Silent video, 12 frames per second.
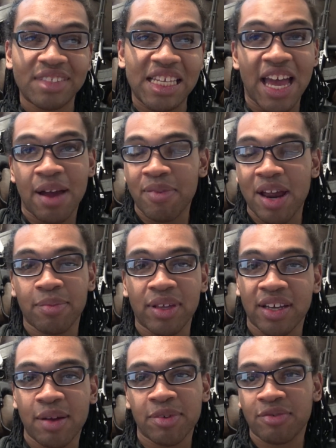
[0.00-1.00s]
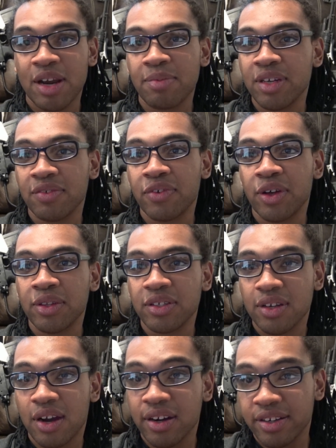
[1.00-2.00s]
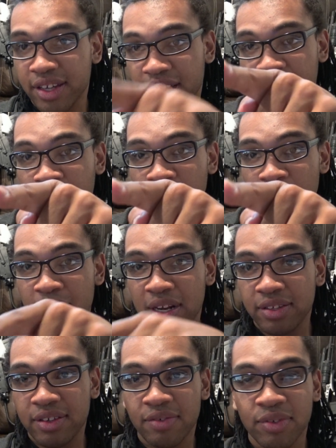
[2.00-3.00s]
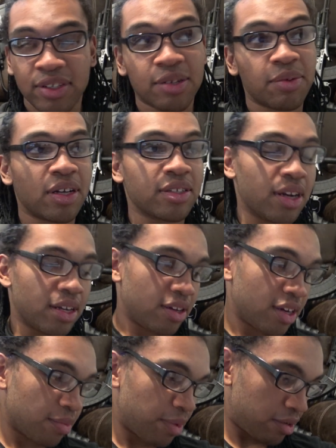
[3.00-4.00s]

Yeah, I'm rambling. I'm just rambling to fill out this card because I got 3 minutes left. Let's see, what else can I talk